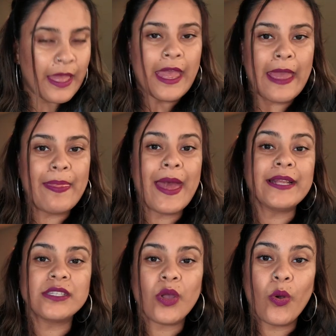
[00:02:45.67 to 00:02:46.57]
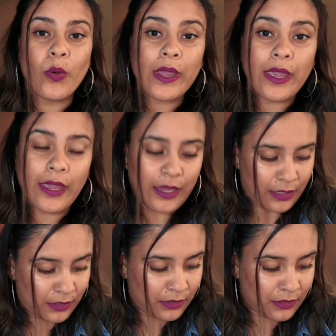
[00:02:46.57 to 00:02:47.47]
And that's
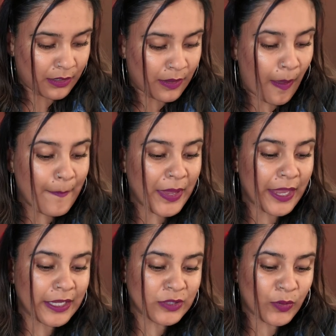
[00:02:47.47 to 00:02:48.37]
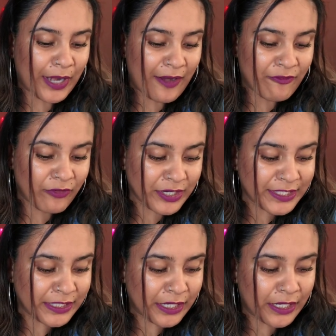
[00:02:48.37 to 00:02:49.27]
okay. Because what I
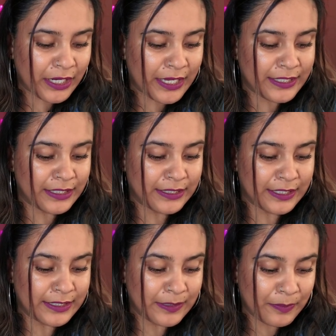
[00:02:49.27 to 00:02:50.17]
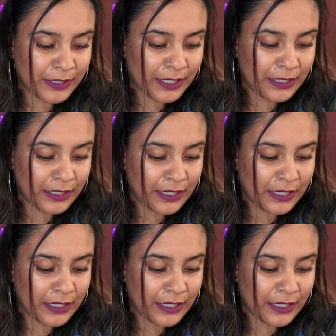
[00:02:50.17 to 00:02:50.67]
first need is a discipline,